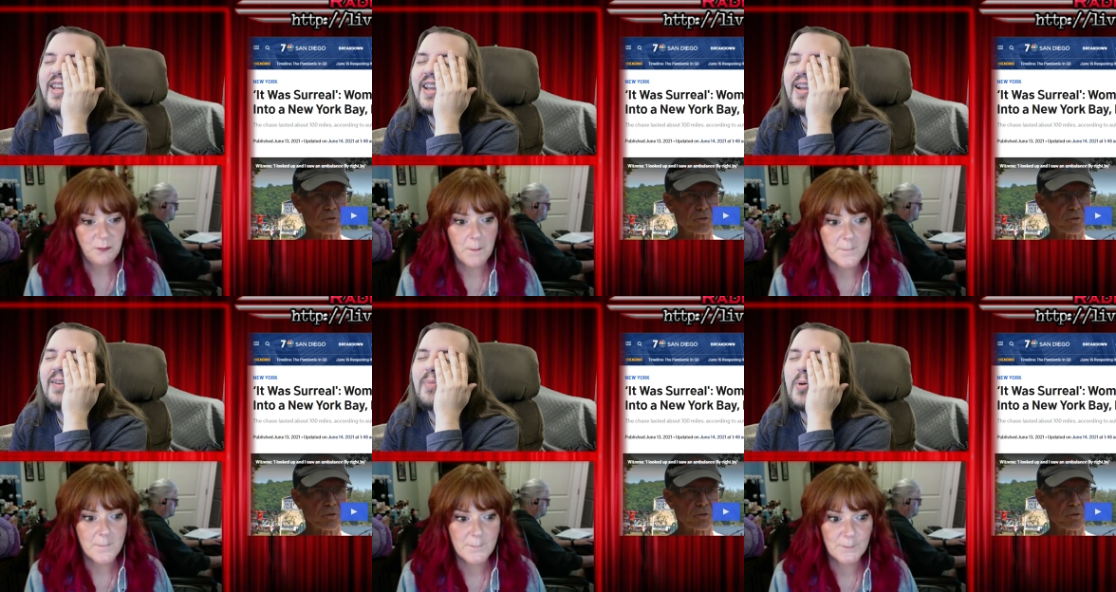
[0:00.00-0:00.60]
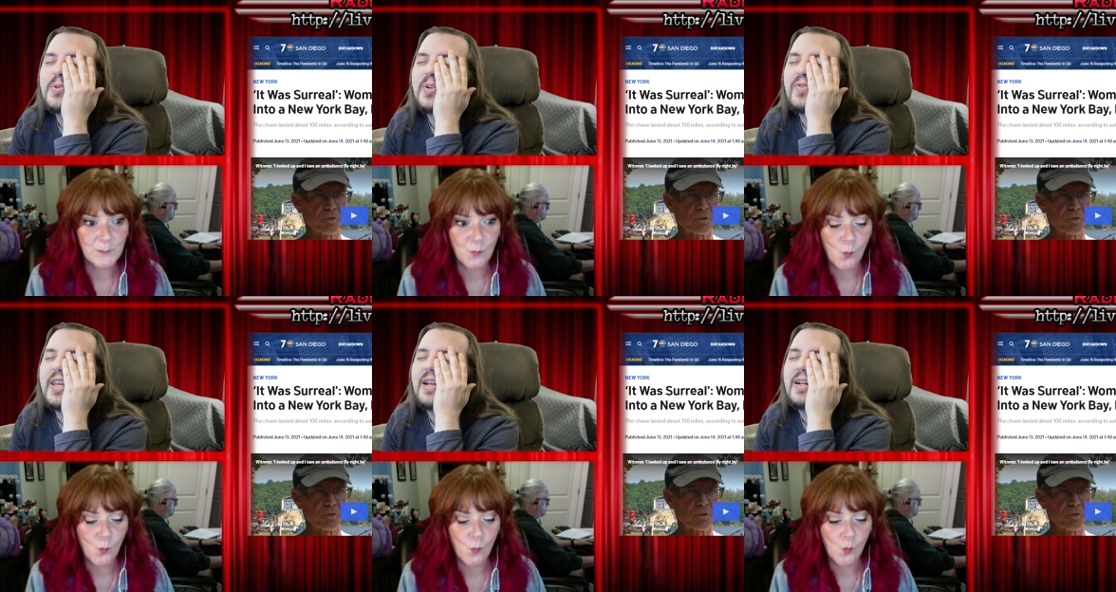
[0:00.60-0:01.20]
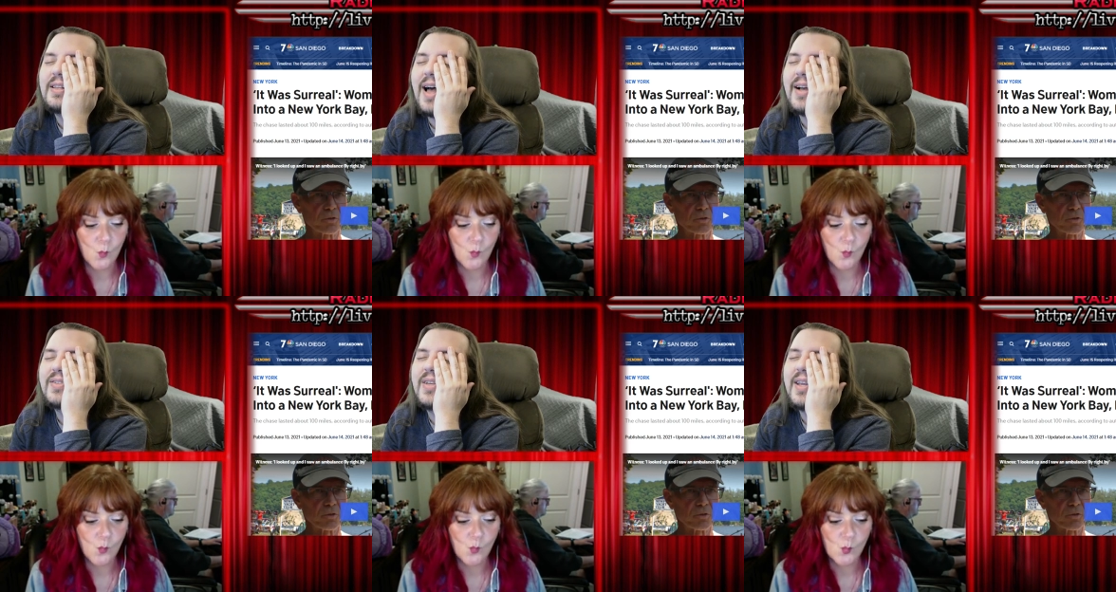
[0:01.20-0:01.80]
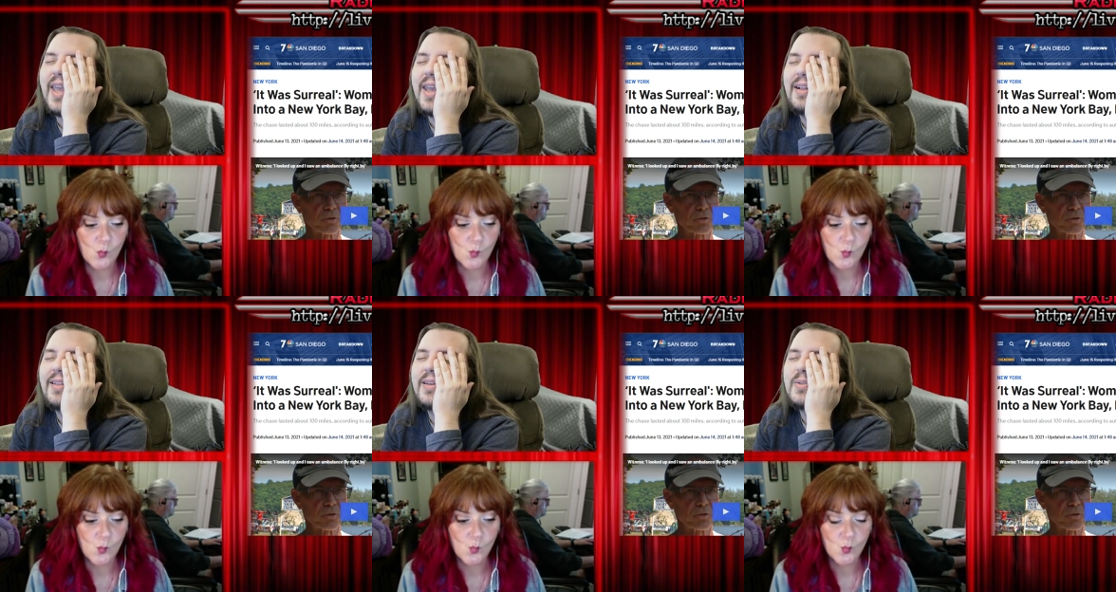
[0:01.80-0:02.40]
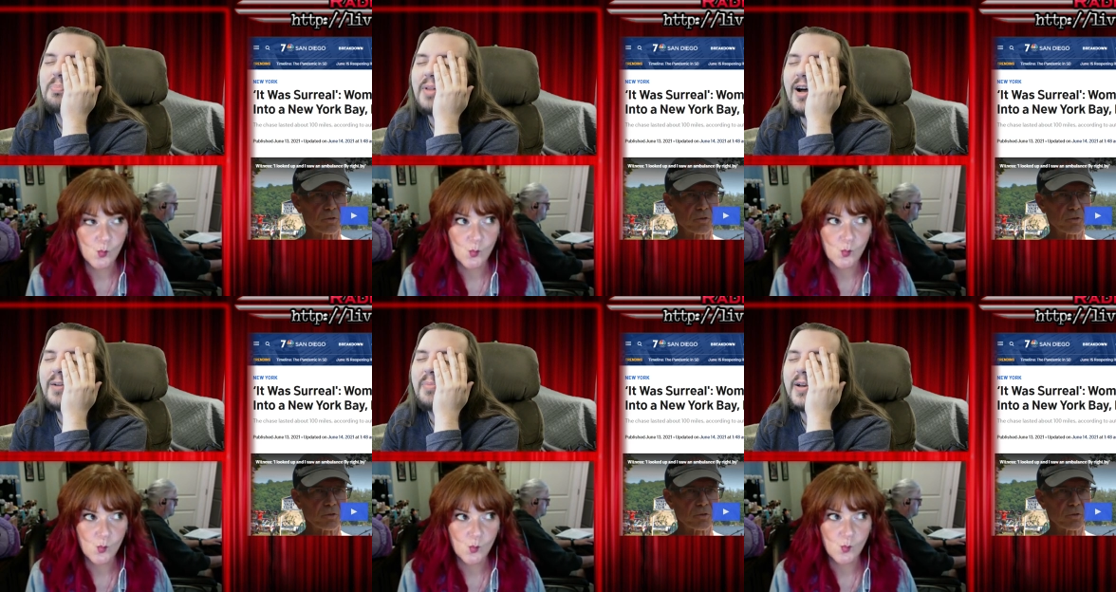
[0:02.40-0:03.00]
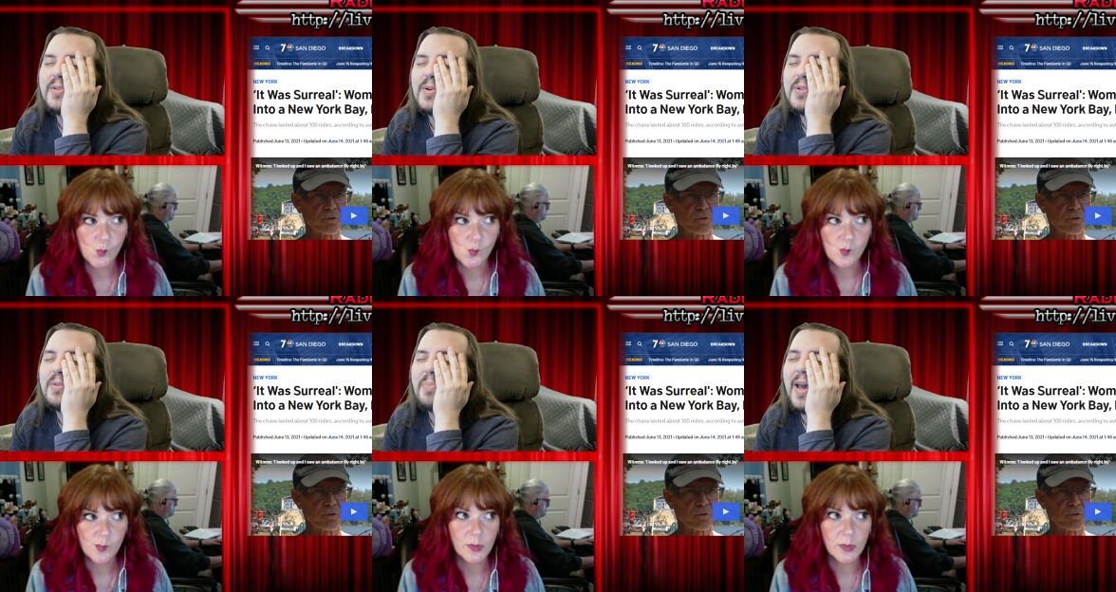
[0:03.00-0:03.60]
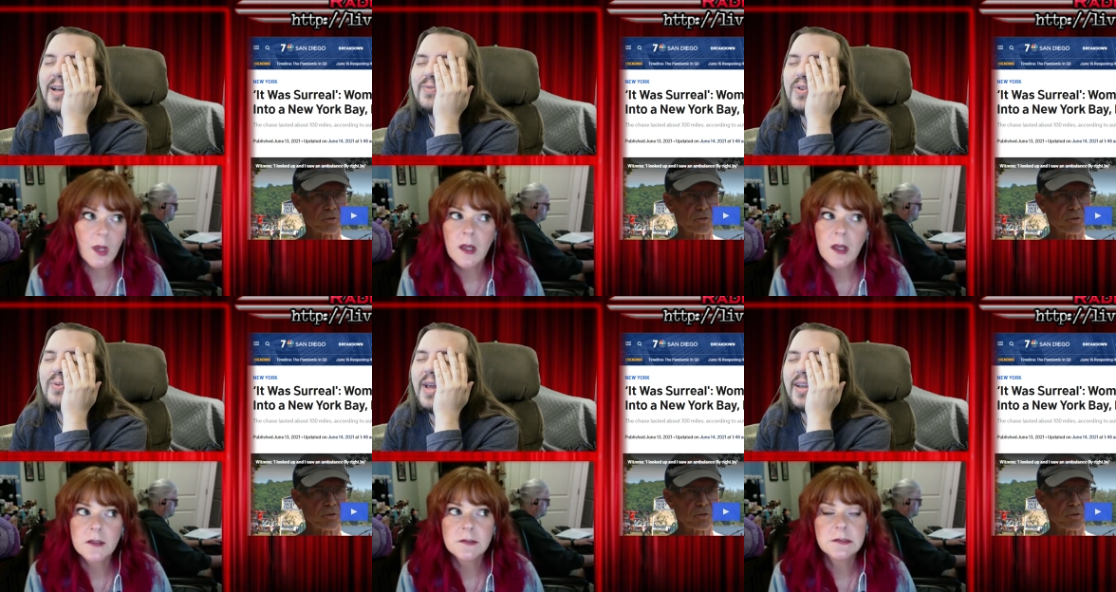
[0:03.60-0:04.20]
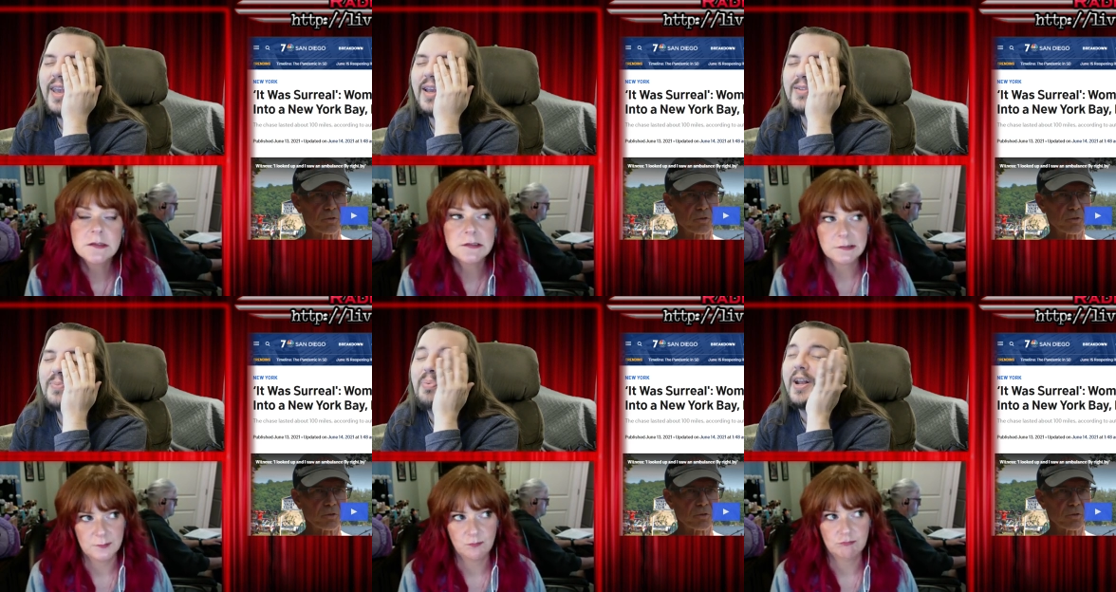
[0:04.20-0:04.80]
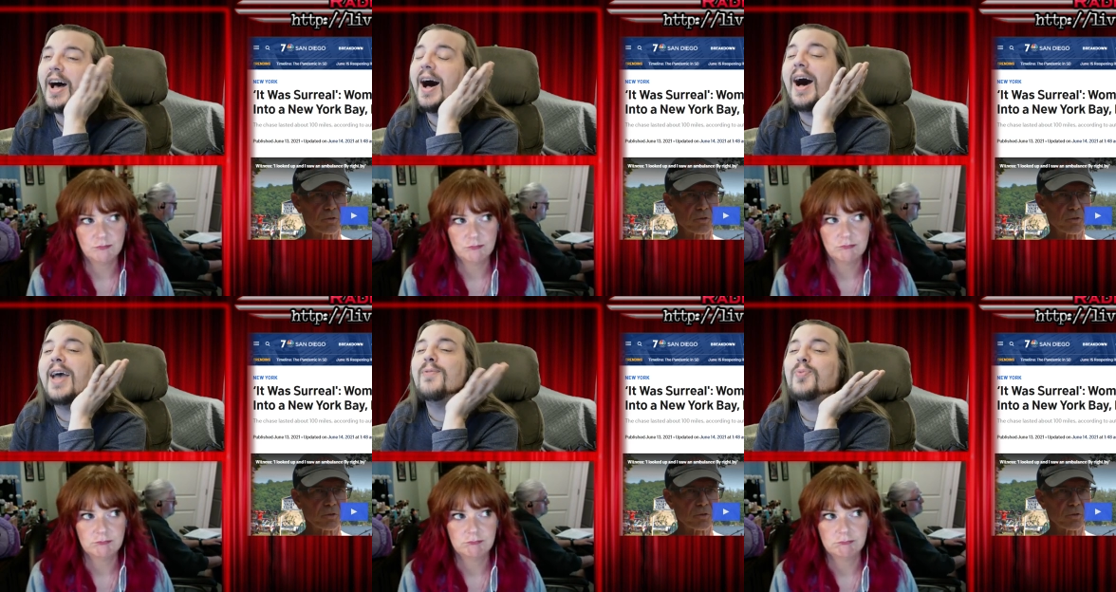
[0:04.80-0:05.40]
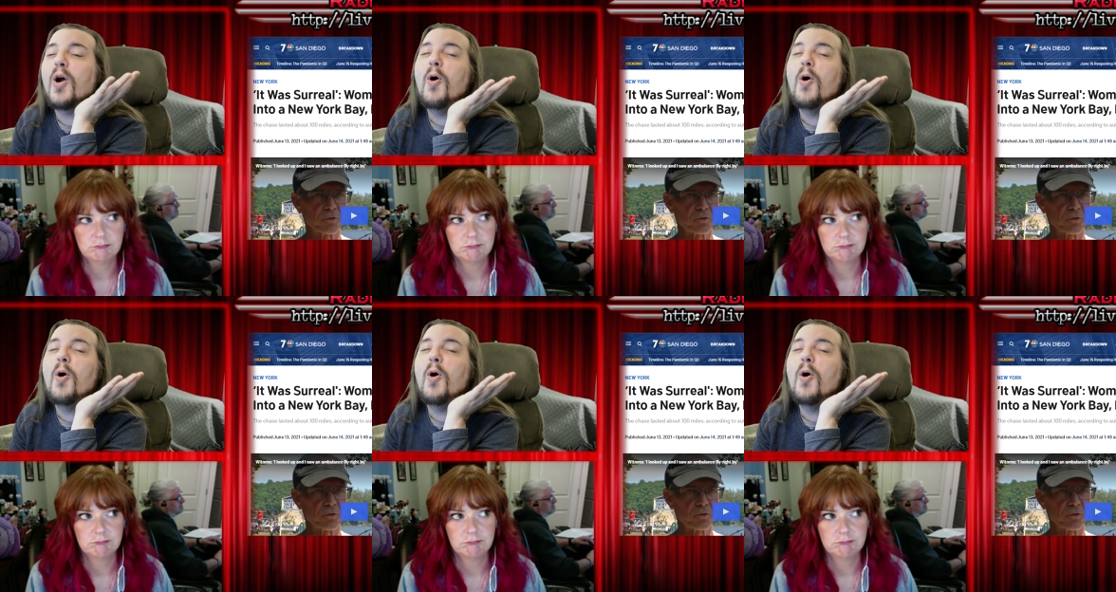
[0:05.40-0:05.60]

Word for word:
Speaker 1: seen most of the classic A-list blockbusters the past few decades, but I,